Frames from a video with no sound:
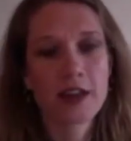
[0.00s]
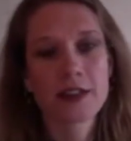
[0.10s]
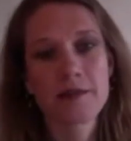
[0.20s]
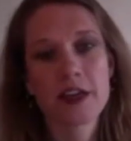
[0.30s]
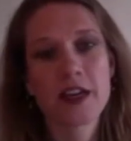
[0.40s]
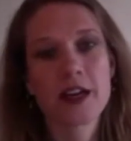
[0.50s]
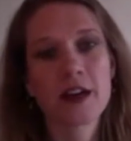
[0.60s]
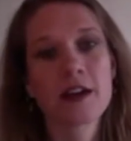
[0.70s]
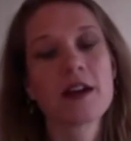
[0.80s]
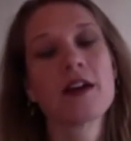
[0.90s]

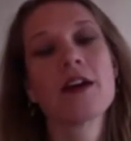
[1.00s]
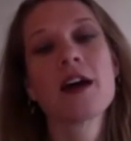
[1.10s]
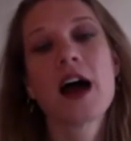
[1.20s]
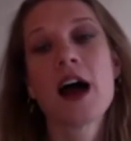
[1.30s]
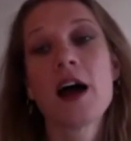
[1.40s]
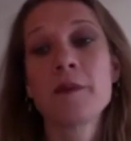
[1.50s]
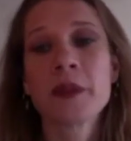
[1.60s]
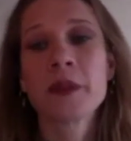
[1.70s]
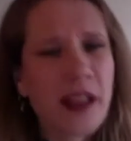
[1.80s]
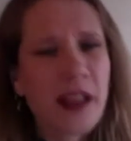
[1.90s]
meeting.
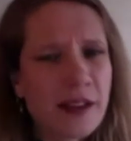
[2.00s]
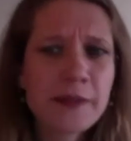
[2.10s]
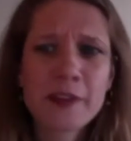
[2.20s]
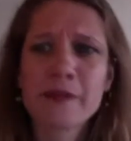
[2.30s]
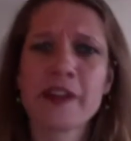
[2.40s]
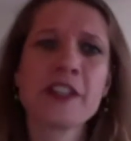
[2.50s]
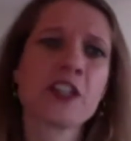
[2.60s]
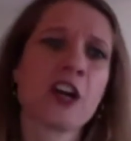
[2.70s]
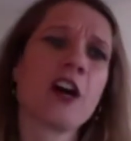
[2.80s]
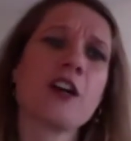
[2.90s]
Allows them to
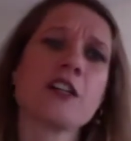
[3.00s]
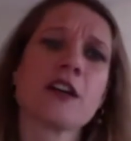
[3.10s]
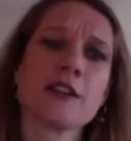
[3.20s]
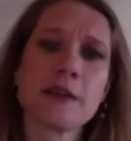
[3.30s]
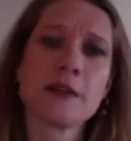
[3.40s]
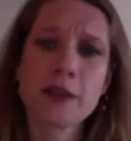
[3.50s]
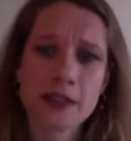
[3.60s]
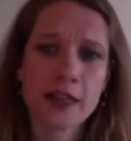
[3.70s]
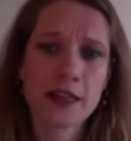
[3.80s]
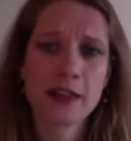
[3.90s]
recharge. Sometimes
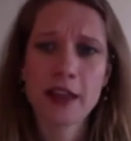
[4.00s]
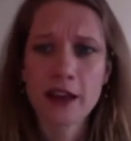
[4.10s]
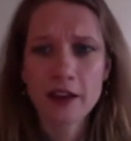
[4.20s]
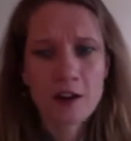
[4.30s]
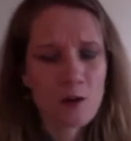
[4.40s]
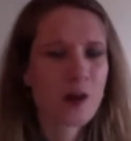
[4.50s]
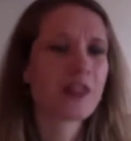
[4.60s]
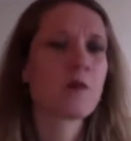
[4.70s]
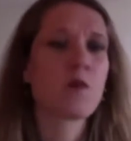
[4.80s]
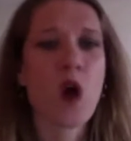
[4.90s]
they need that. You don't want
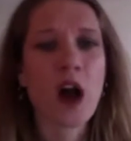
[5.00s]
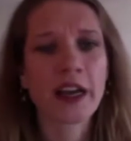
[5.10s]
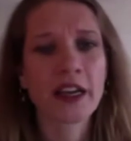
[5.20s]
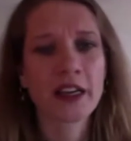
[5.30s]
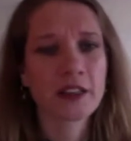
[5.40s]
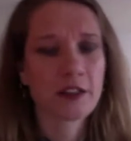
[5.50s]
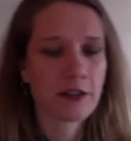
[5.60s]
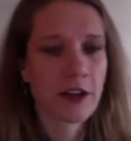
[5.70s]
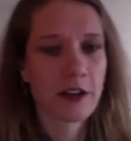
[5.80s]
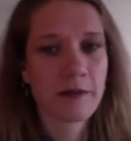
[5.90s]
them walking into
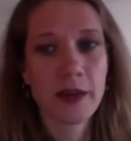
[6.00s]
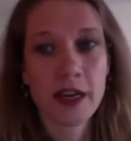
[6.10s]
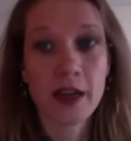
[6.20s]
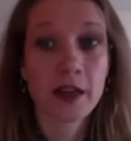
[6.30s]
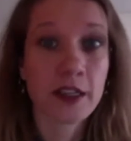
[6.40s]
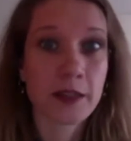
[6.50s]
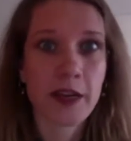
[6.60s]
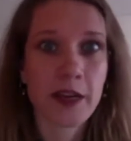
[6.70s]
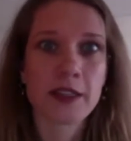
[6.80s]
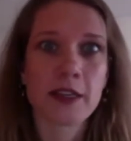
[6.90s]
another meeting just
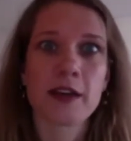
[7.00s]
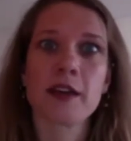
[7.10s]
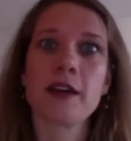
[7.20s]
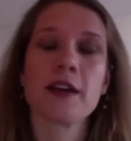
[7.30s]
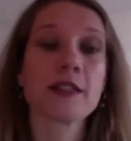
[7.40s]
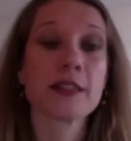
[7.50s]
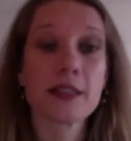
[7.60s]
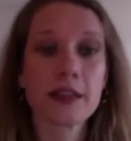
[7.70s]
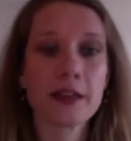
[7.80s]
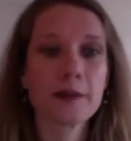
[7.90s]
basically
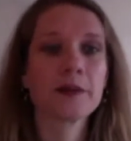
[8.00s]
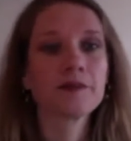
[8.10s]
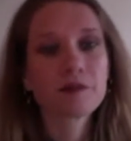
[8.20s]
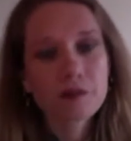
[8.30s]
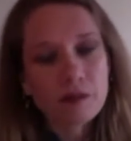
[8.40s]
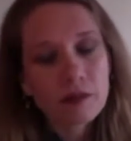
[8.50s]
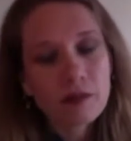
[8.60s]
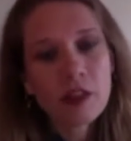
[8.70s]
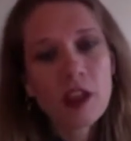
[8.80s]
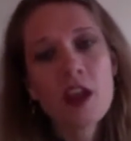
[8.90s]
asleep.
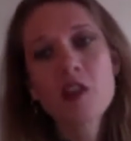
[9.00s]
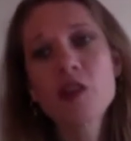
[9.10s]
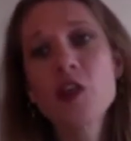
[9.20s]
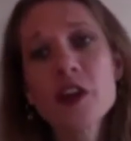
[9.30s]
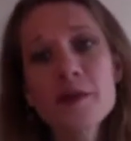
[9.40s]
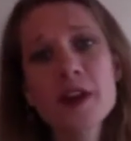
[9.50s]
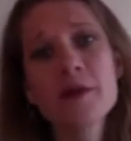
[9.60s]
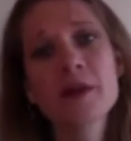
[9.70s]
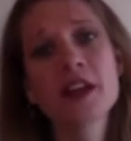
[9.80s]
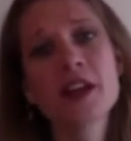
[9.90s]
30-minute
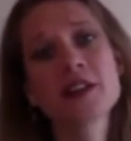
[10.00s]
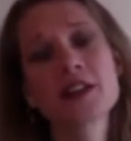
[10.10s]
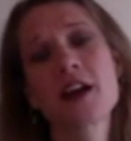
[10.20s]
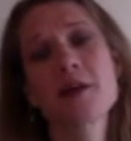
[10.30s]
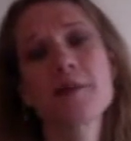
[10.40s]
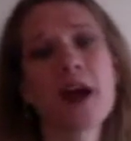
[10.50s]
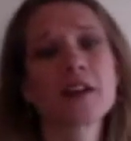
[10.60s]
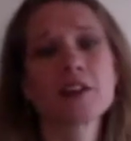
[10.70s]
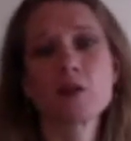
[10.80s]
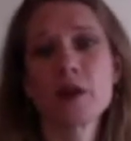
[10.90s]
meetings, I cut back to
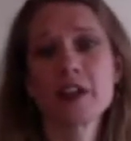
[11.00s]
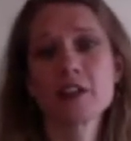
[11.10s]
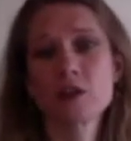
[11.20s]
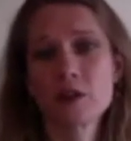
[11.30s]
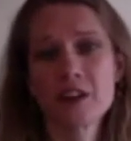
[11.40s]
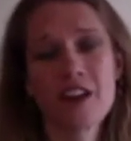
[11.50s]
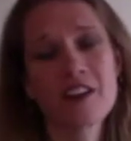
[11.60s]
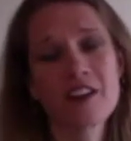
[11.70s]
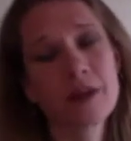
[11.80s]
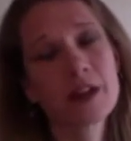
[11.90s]
20 to
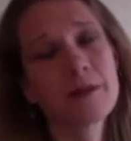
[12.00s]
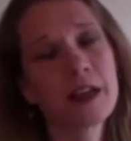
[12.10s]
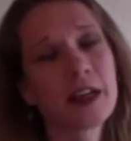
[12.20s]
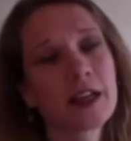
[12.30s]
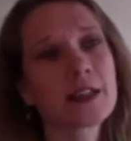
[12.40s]
25-minute meetings.